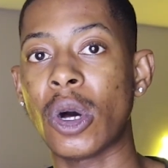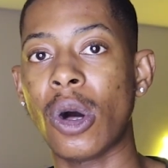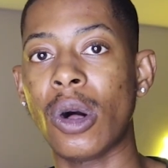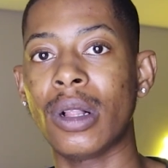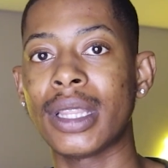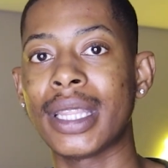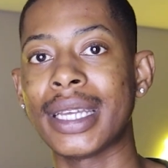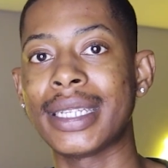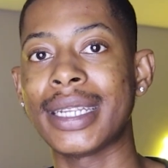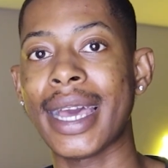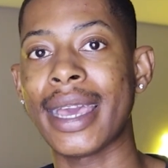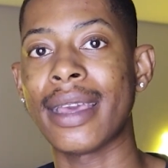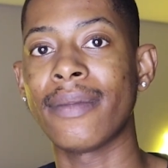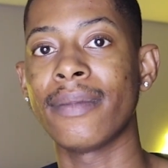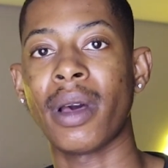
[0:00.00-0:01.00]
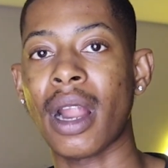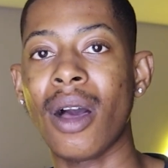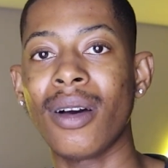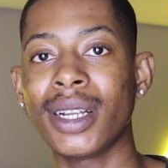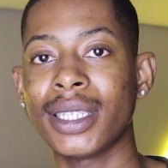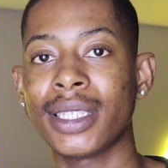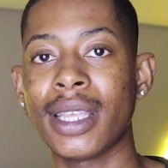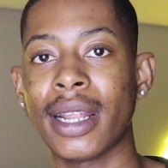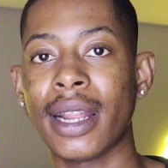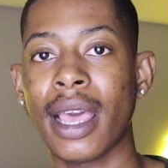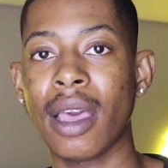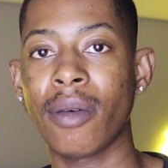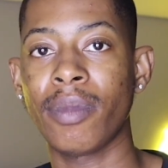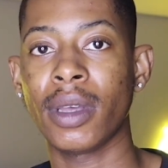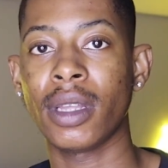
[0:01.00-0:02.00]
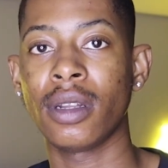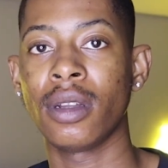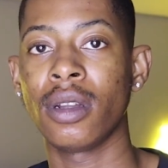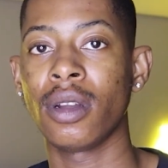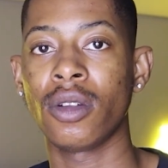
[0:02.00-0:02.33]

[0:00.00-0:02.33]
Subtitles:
all the time. But how does that happen?